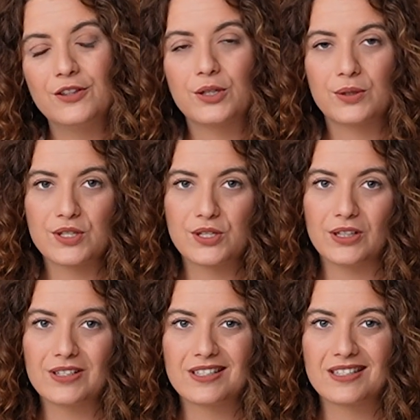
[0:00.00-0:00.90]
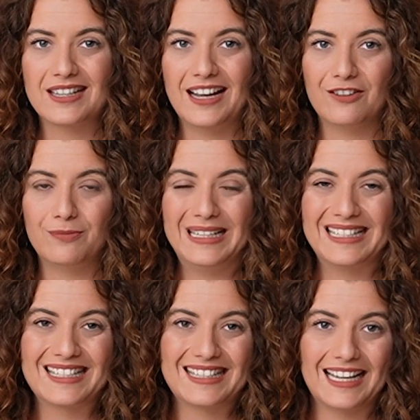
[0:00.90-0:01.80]
the results have been
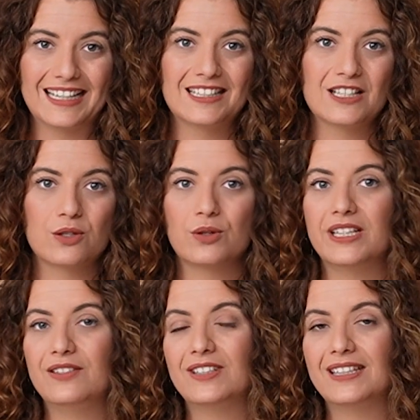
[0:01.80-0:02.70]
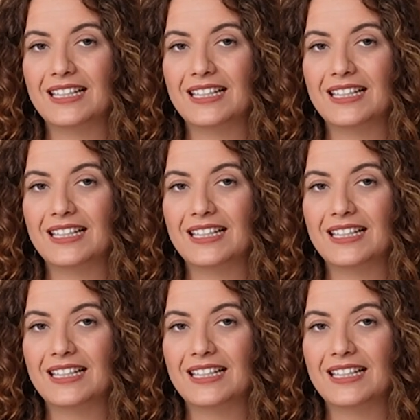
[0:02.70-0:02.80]
stagnant or even